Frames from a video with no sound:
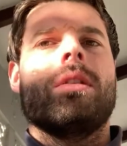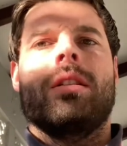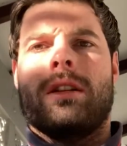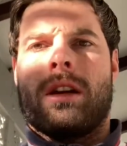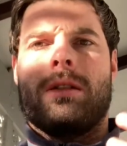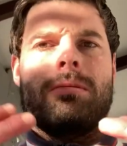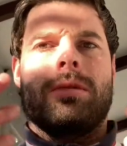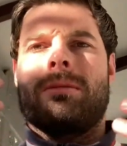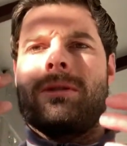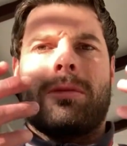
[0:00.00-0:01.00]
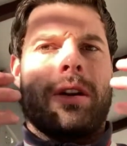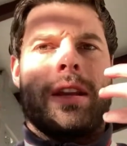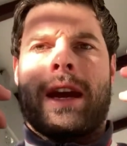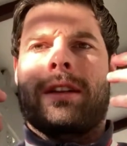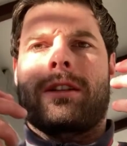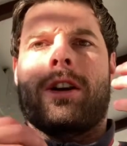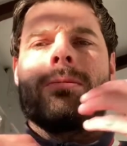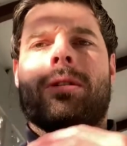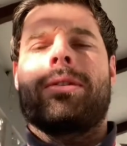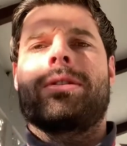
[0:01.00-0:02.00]
your body can't cope.
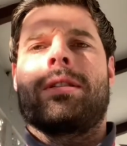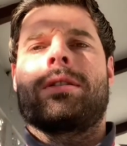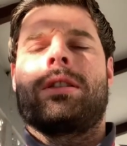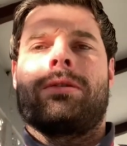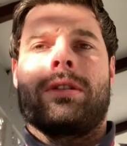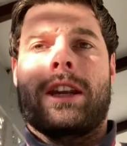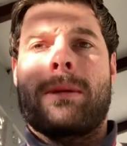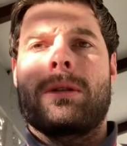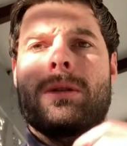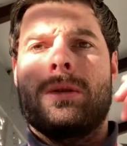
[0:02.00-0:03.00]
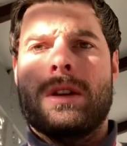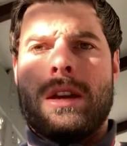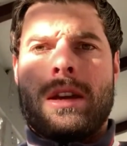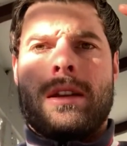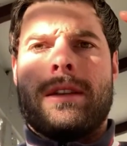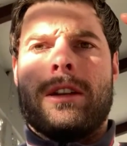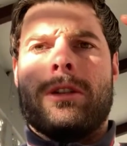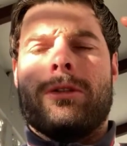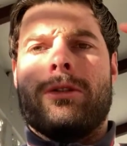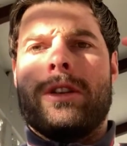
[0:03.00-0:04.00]
Obviously, it's a different chemical that
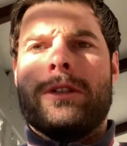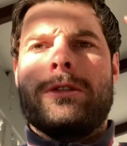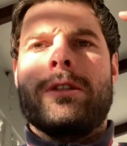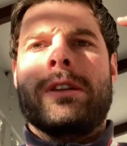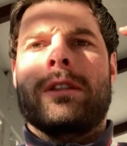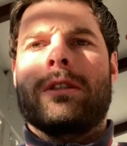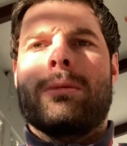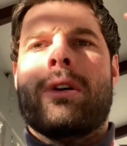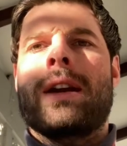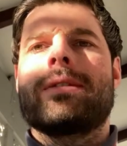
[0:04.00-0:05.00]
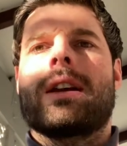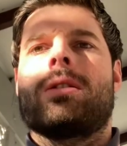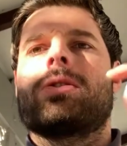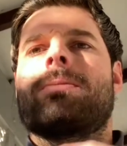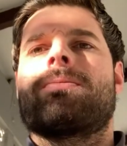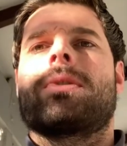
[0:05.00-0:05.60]
you're introducing to the brain cells.